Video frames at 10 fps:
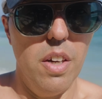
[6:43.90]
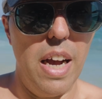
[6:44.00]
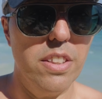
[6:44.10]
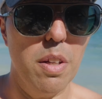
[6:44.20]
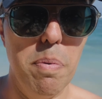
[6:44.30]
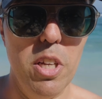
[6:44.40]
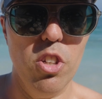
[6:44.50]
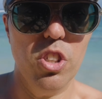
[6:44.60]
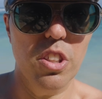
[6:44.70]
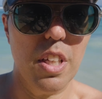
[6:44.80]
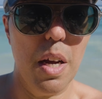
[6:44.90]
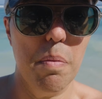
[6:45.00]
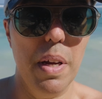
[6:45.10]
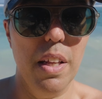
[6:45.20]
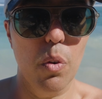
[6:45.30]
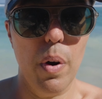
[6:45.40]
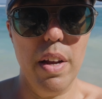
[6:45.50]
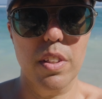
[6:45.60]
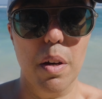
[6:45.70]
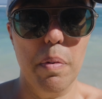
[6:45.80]
As the beach is coming, the
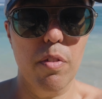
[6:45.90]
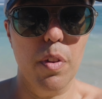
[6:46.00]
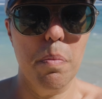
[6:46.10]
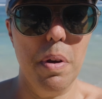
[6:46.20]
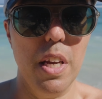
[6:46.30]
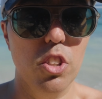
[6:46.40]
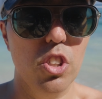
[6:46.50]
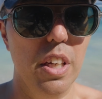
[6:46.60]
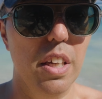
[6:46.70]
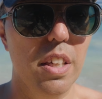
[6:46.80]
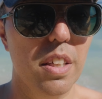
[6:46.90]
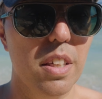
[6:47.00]
waves come in for the beach, yeah.